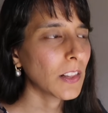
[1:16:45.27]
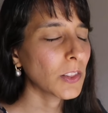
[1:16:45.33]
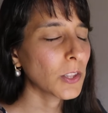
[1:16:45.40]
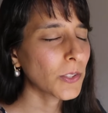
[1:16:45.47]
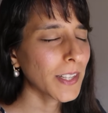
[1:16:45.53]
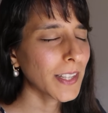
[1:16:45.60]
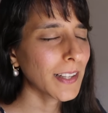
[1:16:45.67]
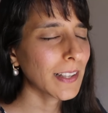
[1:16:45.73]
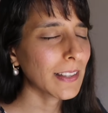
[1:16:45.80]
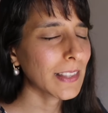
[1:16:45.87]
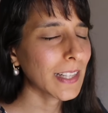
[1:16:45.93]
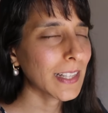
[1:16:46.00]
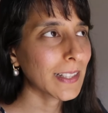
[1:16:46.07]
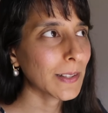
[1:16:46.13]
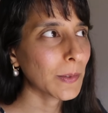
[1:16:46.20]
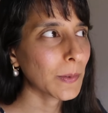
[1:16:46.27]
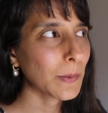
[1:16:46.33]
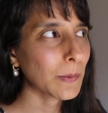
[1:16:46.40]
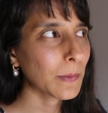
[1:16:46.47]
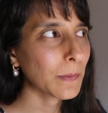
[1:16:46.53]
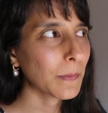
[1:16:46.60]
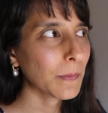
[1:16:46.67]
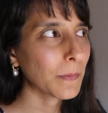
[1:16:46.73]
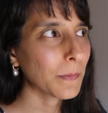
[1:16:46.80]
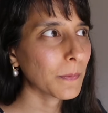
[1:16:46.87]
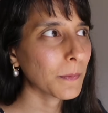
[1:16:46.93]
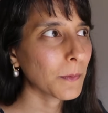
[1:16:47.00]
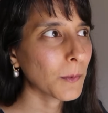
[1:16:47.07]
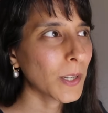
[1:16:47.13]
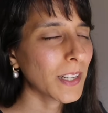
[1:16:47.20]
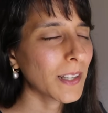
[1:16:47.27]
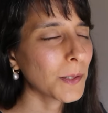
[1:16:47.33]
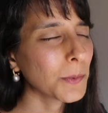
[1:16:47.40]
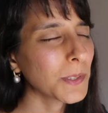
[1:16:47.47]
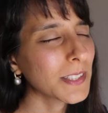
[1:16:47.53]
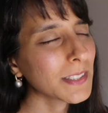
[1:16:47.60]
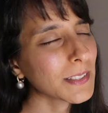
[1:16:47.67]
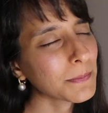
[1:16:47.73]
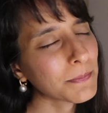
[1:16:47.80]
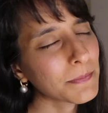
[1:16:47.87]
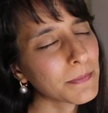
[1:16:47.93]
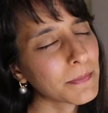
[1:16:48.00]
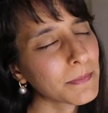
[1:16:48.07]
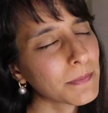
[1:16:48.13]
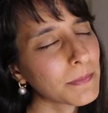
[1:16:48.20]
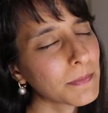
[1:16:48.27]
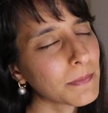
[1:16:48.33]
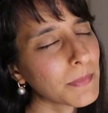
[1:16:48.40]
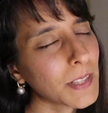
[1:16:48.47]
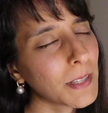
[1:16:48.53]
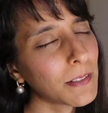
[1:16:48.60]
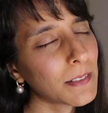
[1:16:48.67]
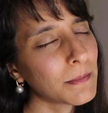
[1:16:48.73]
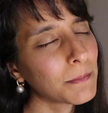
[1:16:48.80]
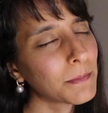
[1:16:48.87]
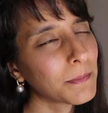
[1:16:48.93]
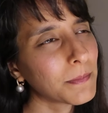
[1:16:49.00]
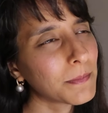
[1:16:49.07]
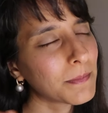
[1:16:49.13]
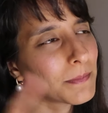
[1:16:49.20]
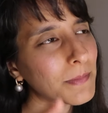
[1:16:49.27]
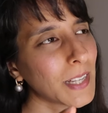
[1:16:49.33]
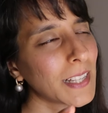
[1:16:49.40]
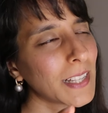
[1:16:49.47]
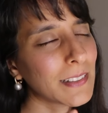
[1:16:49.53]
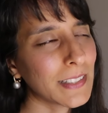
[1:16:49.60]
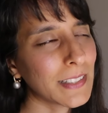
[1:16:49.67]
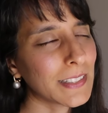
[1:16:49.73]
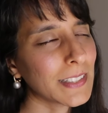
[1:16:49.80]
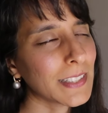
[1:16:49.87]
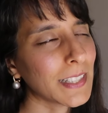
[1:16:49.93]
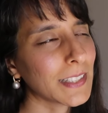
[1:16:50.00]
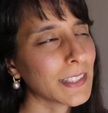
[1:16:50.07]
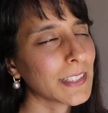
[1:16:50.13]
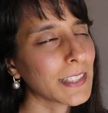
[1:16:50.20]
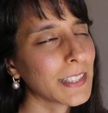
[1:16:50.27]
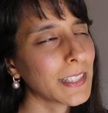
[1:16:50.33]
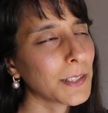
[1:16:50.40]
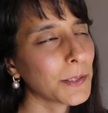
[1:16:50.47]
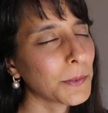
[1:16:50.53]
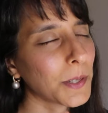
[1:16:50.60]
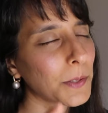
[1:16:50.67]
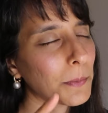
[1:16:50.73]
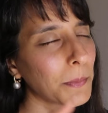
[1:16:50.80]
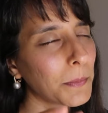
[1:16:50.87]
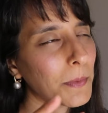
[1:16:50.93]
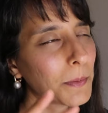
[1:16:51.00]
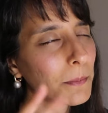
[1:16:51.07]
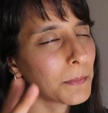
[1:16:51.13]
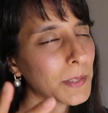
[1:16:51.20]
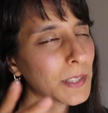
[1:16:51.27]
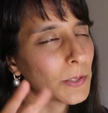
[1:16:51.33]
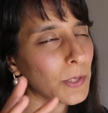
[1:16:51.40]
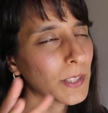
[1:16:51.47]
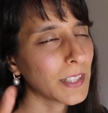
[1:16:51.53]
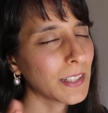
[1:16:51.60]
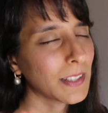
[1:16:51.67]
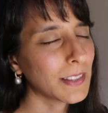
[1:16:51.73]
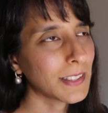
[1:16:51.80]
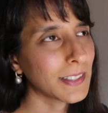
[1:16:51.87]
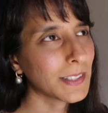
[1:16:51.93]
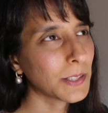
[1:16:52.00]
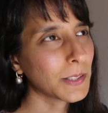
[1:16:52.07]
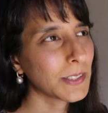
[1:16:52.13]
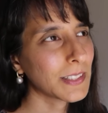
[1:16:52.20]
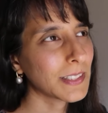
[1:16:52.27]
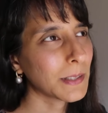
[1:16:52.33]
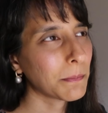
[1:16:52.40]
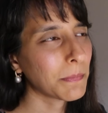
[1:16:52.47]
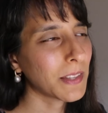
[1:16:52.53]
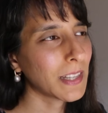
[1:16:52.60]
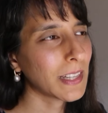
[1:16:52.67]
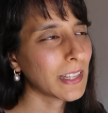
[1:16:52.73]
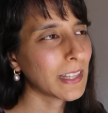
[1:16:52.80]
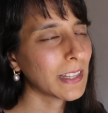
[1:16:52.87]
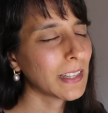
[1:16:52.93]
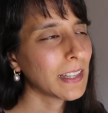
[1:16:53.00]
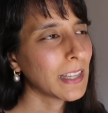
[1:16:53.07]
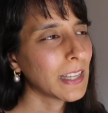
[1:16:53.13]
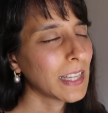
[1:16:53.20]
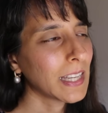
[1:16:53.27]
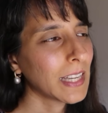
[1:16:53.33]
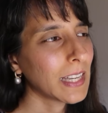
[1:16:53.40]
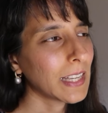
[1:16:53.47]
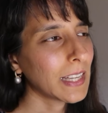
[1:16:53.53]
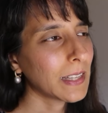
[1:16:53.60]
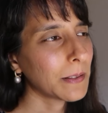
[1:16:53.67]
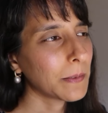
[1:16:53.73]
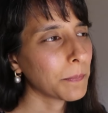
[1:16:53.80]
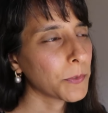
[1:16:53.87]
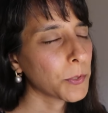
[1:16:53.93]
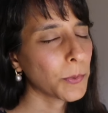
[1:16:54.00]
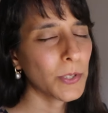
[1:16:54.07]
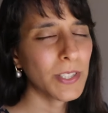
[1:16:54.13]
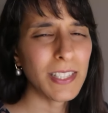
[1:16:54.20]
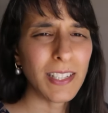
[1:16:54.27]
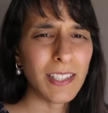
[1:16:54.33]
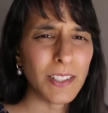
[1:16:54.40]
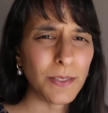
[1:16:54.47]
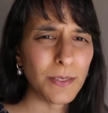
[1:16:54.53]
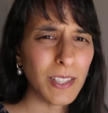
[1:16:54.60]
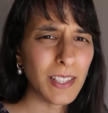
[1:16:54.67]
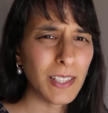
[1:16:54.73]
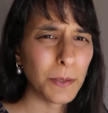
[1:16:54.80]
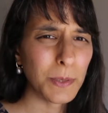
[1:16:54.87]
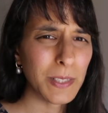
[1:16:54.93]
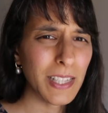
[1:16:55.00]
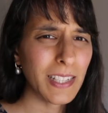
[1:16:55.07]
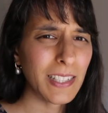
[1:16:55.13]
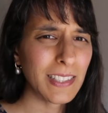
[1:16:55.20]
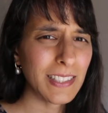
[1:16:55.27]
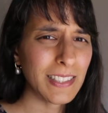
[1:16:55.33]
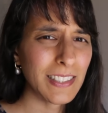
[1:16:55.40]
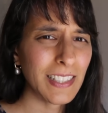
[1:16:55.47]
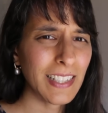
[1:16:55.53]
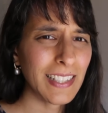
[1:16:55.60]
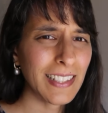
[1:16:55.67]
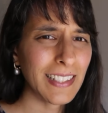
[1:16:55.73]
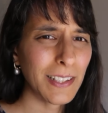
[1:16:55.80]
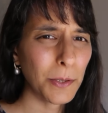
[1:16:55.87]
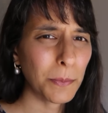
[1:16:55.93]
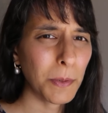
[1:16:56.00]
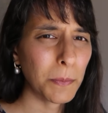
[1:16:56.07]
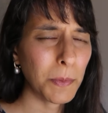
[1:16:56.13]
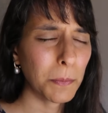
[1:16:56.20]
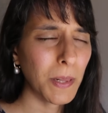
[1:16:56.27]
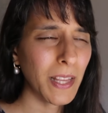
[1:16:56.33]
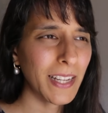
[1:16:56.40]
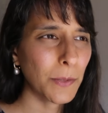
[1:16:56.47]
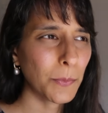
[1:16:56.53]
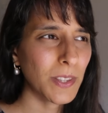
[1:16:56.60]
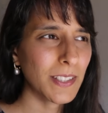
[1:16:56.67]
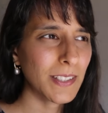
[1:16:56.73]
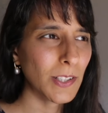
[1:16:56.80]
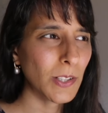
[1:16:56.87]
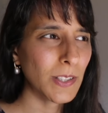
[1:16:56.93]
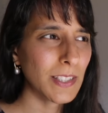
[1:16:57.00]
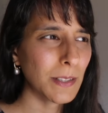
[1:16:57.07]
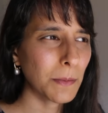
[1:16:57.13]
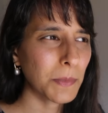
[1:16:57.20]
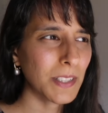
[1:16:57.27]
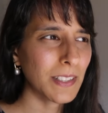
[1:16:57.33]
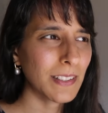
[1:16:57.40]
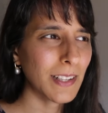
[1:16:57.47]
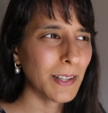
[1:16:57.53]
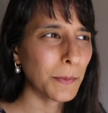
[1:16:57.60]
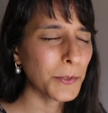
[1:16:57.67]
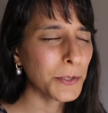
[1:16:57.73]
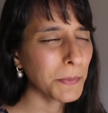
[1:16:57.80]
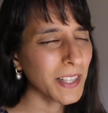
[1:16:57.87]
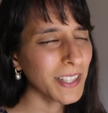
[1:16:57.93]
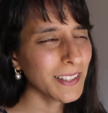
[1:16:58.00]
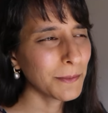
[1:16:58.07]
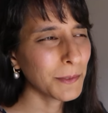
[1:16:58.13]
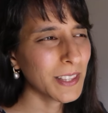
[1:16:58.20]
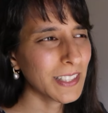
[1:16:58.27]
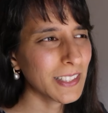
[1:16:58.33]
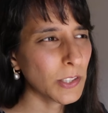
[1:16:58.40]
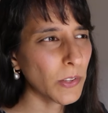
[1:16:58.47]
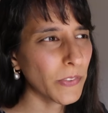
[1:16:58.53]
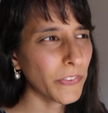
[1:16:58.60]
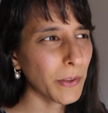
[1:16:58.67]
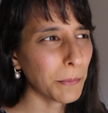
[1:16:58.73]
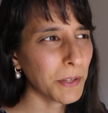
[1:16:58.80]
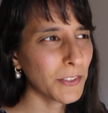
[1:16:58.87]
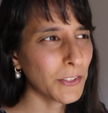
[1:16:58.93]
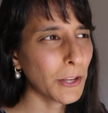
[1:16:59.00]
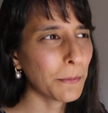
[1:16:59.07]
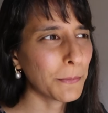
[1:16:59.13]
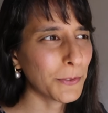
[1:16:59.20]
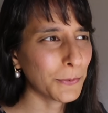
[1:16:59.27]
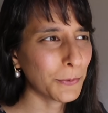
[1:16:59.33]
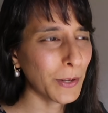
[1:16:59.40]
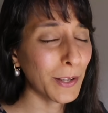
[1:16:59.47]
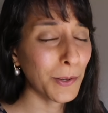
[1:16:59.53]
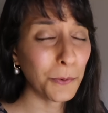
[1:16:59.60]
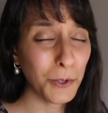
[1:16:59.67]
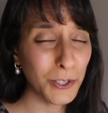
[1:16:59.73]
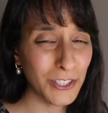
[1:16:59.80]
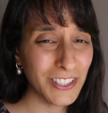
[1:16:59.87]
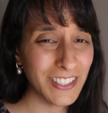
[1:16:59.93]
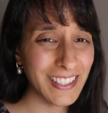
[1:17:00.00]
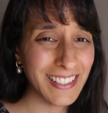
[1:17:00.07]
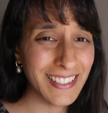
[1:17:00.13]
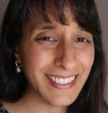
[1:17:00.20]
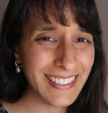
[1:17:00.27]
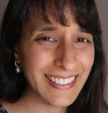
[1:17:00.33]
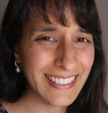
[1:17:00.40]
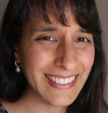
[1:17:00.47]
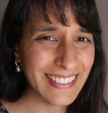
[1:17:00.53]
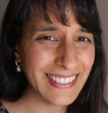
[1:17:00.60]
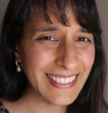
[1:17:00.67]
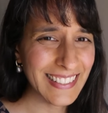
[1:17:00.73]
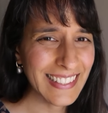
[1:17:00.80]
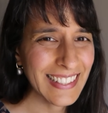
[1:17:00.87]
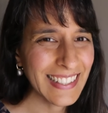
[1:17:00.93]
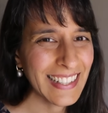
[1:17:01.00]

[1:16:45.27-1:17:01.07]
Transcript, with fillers: looking at that when I was in England, actually. I, I remembered looking at this concept there um, towards the end of, I think it was last year. I remembered playing with this concept, and I was playing with this concept in terms of when I washed dishes.